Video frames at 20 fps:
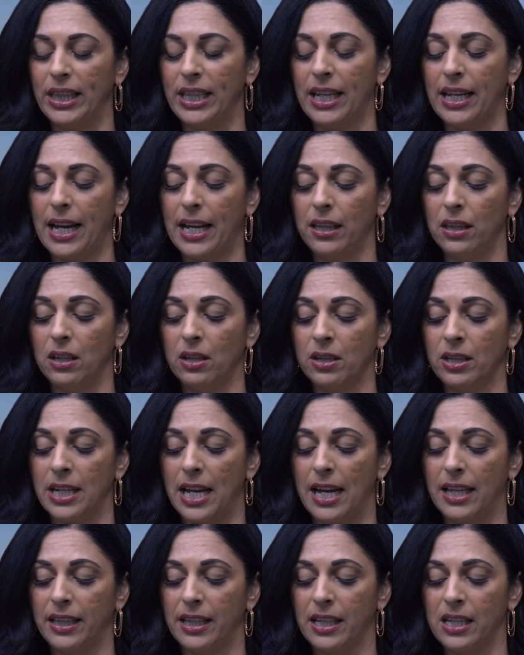thing I looked
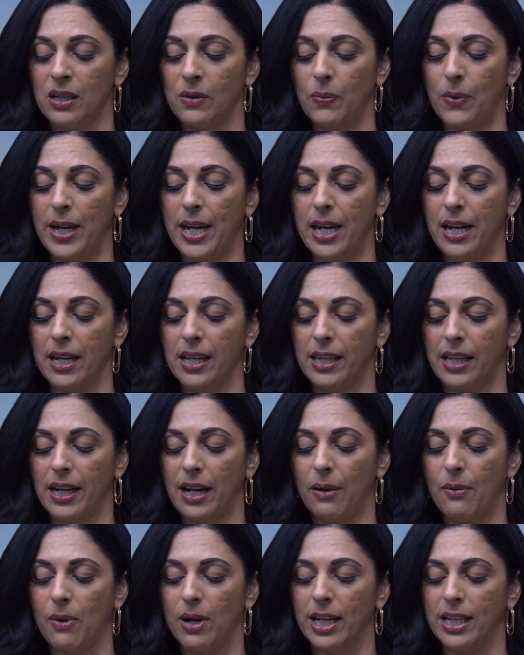at this week that
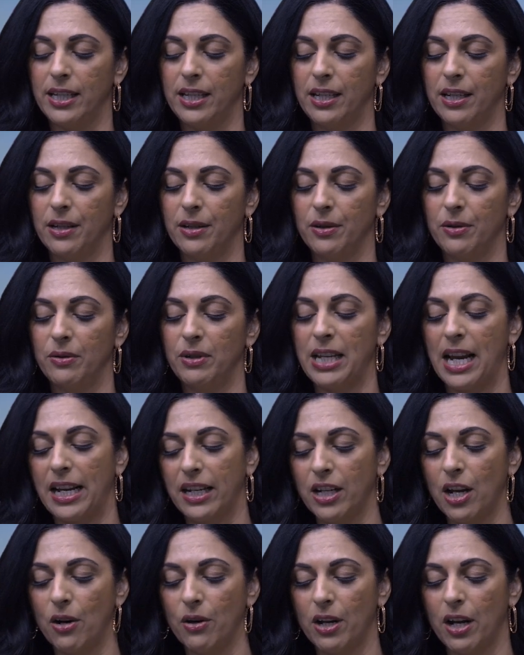I wanted to take
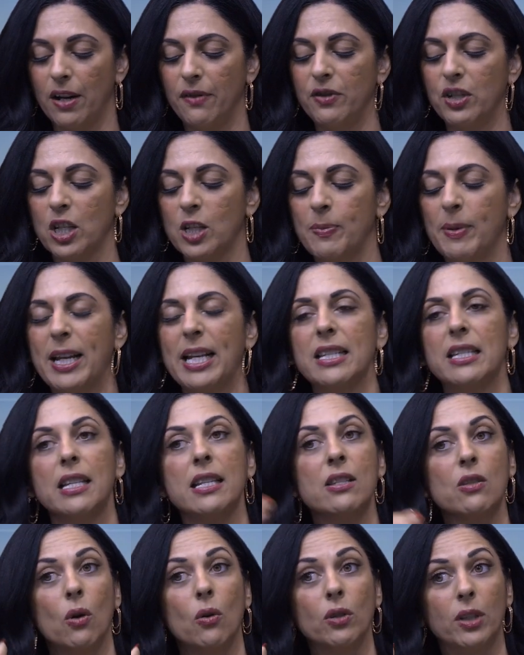note of, just because the
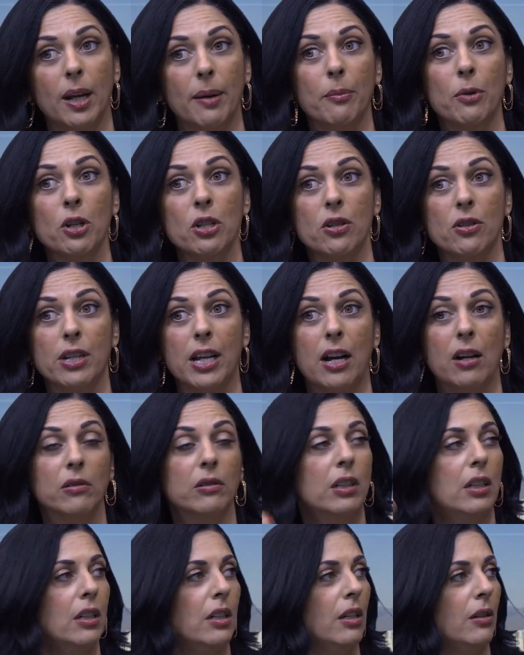sold numbers are down.
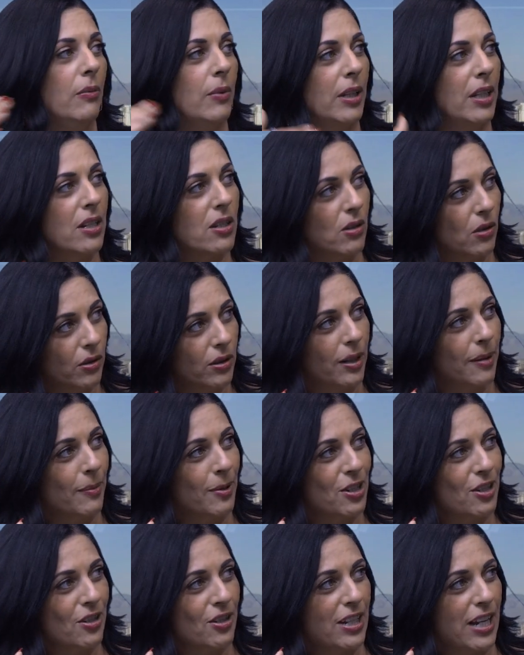When the sold
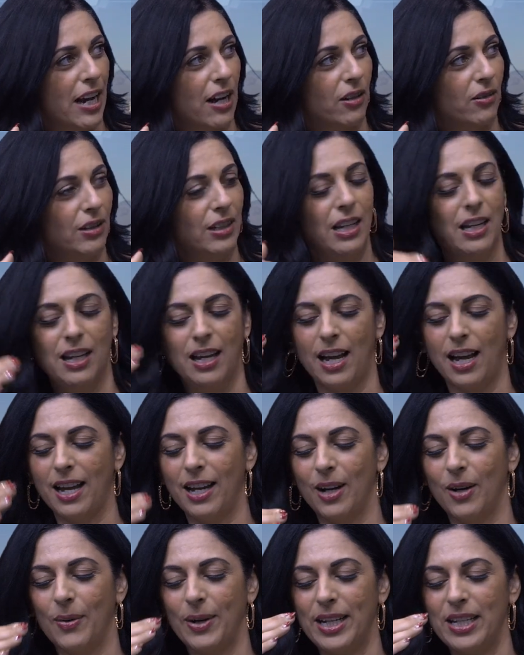numbers are down, I
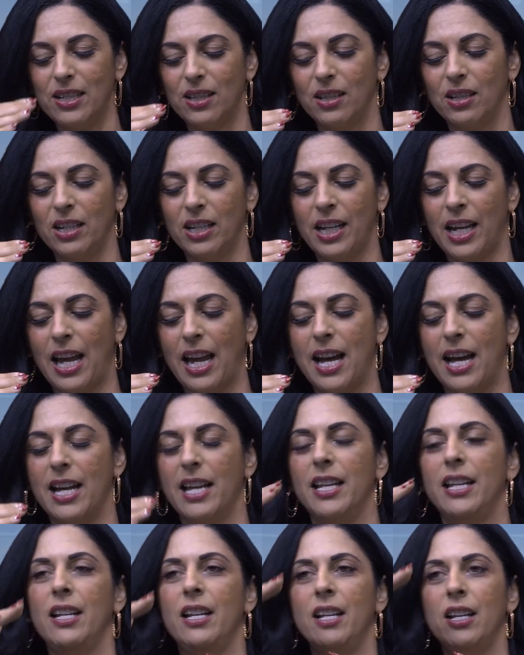always look
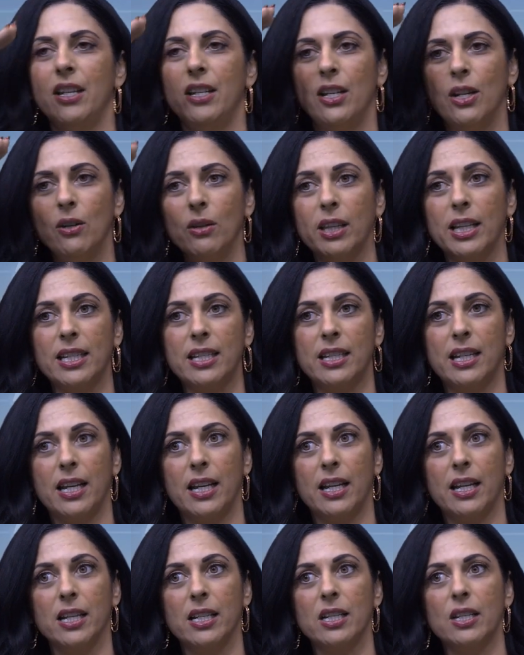at new
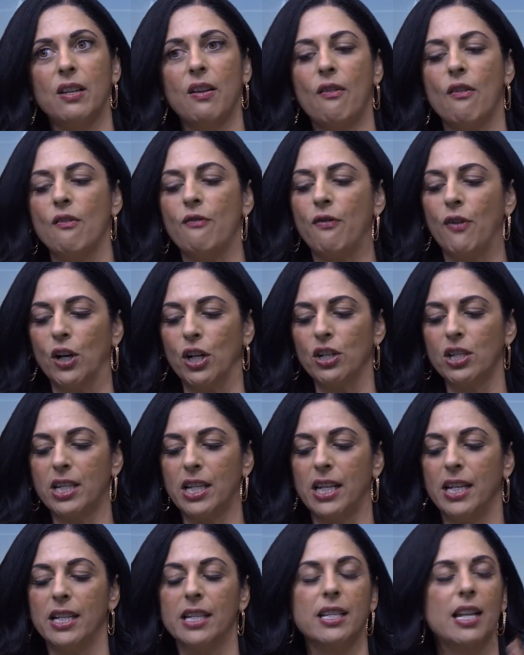listings
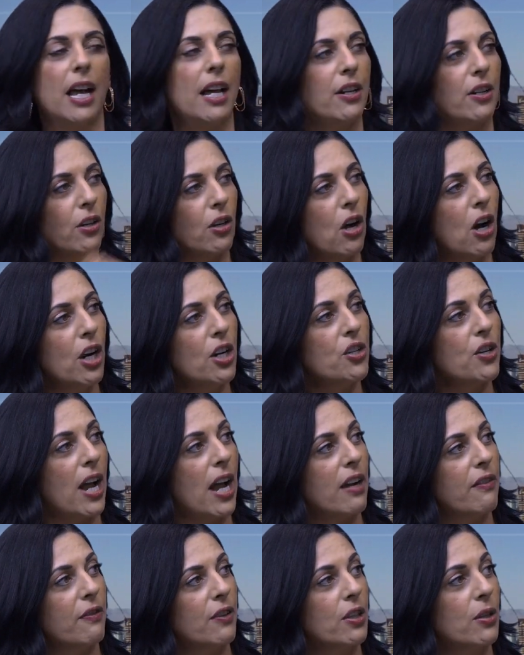versus under
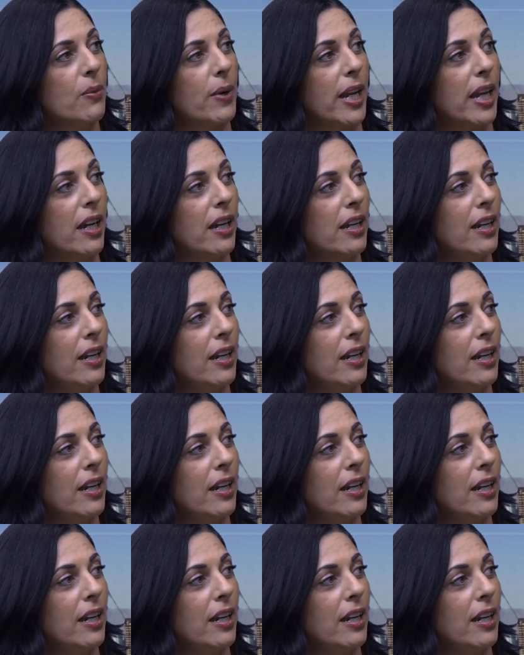contract for the week.